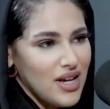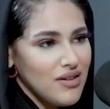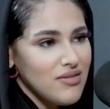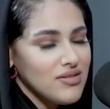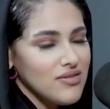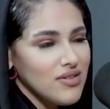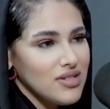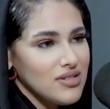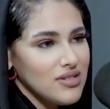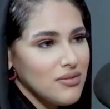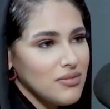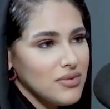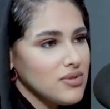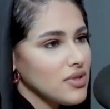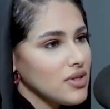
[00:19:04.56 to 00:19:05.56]
I was very
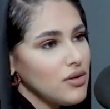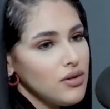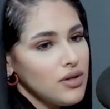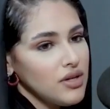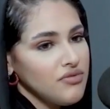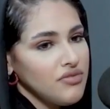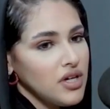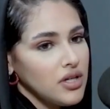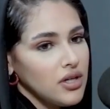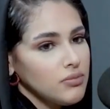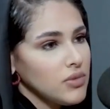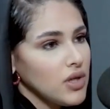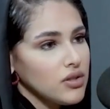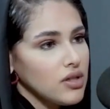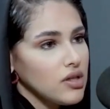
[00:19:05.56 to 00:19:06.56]
stubborn. It's like, okay, fine,
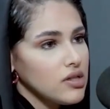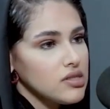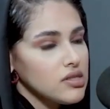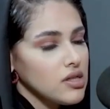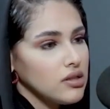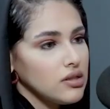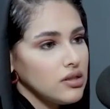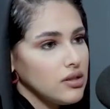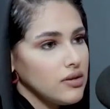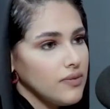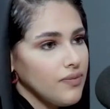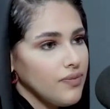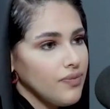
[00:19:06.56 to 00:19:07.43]
I'm not going to study.